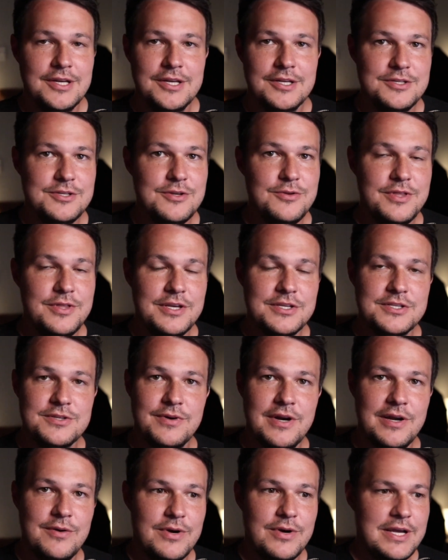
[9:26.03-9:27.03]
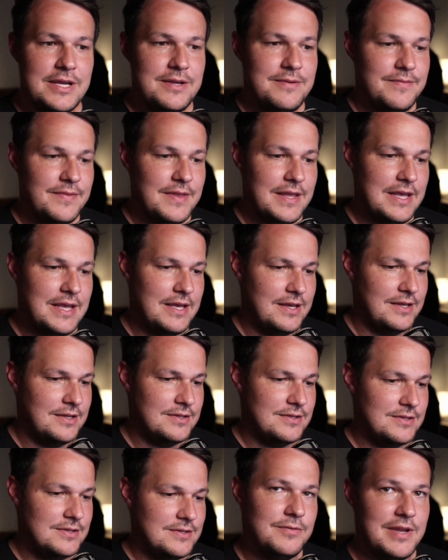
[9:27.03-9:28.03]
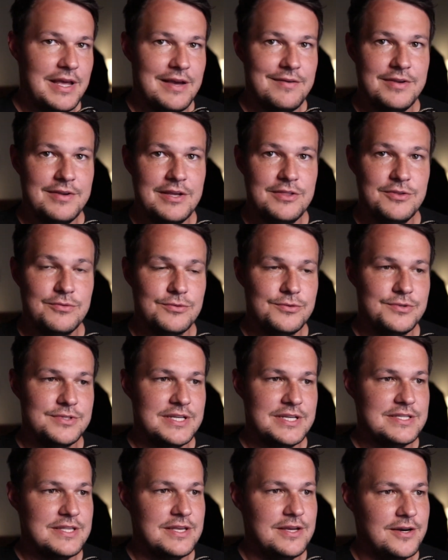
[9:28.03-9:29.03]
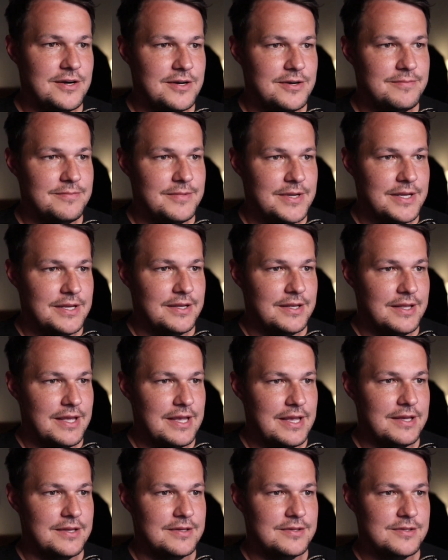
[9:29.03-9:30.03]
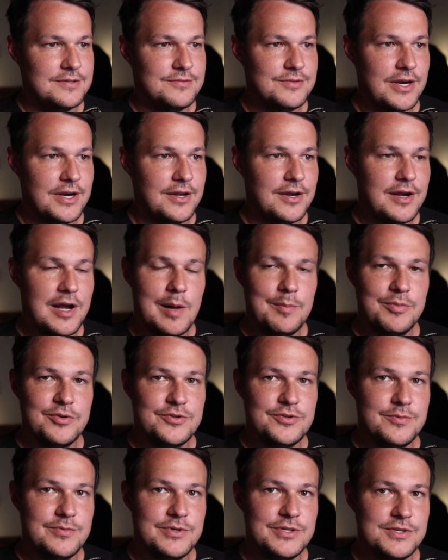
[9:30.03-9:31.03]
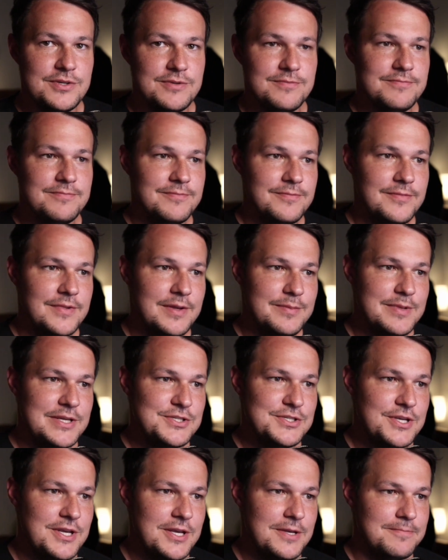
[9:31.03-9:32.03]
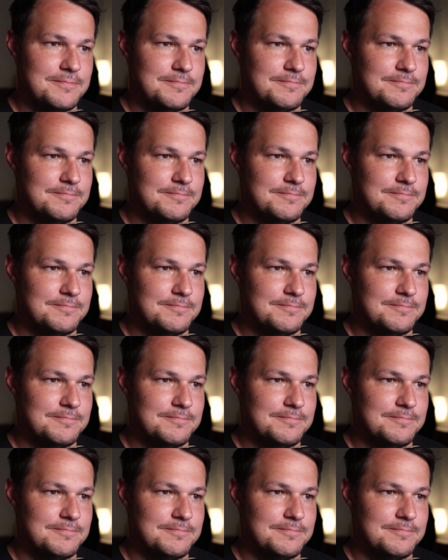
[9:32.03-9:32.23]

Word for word: do things the right way and navigate the rules as they are and try to accomplish your mission best you can.